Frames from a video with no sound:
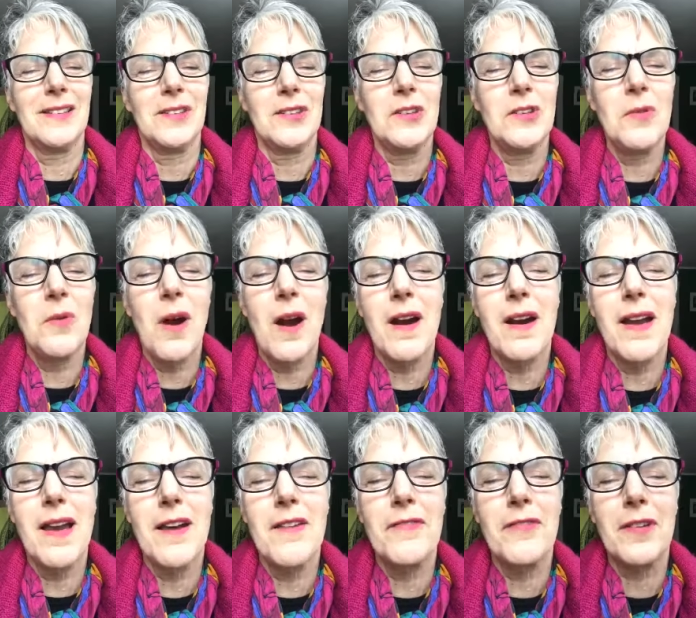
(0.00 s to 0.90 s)
You are
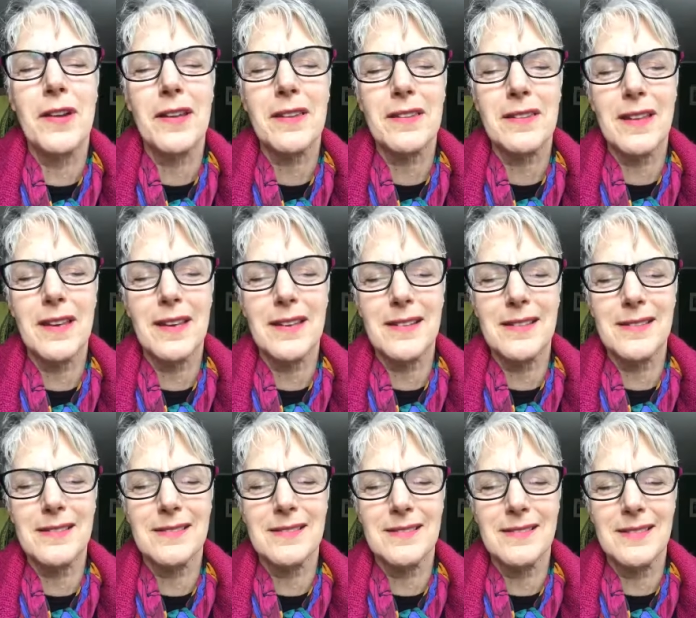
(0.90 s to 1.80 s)
everything.
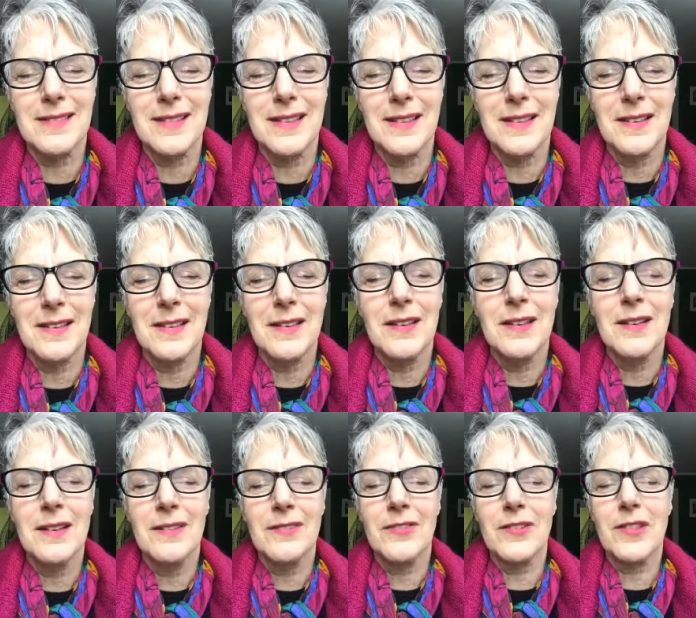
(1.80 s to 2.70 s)

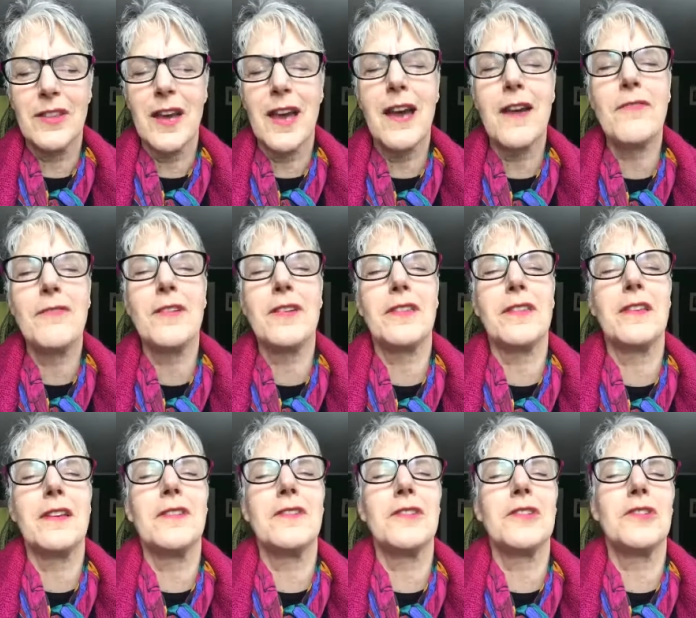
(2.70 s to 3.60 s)
For the
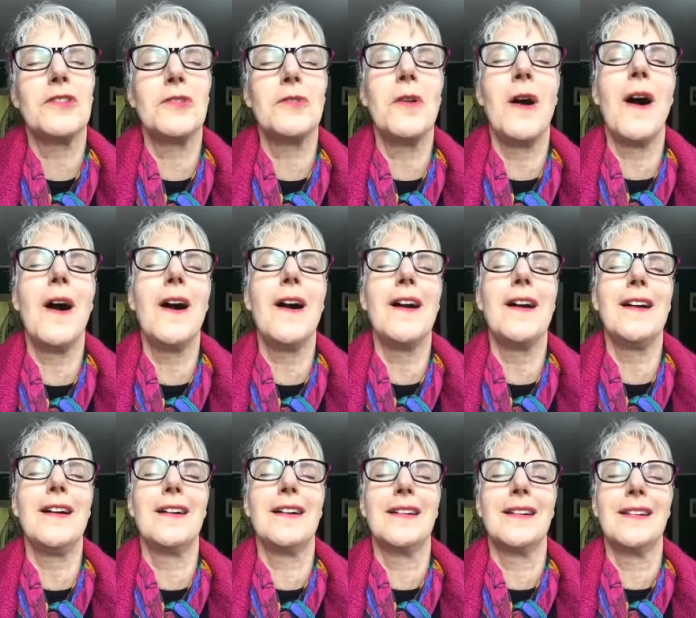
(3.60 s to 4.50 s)
everything that you
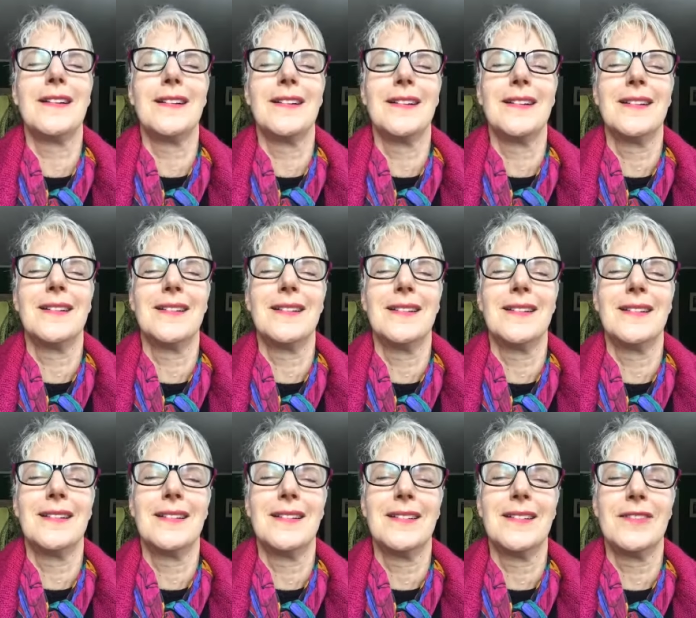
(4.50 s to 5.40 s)
are,
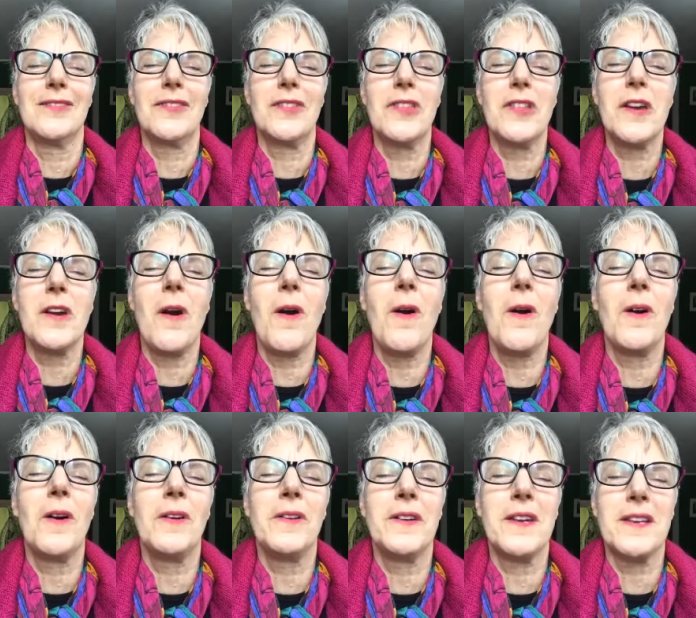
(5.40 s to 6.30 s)
for the
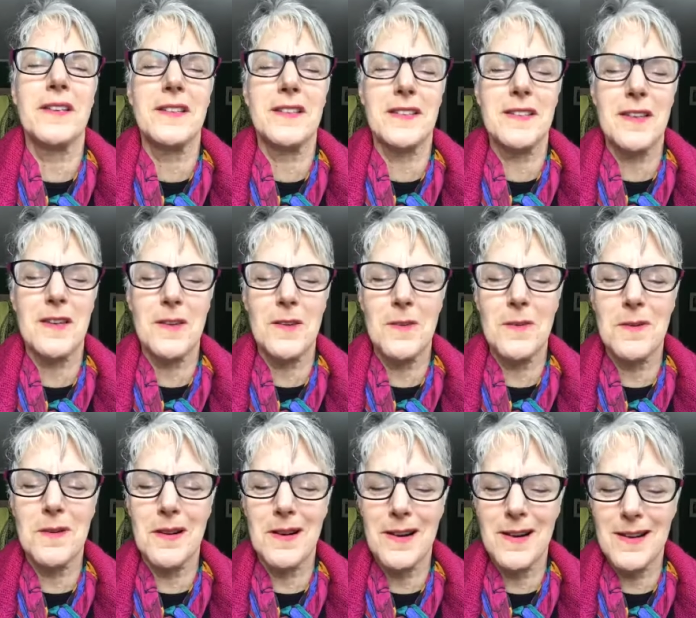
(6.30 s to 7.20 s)
allness that you
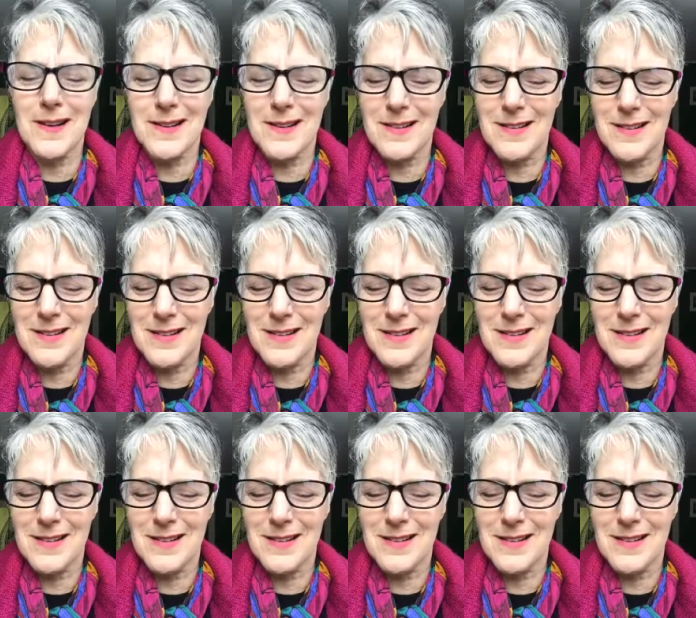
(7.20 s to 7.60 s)
are,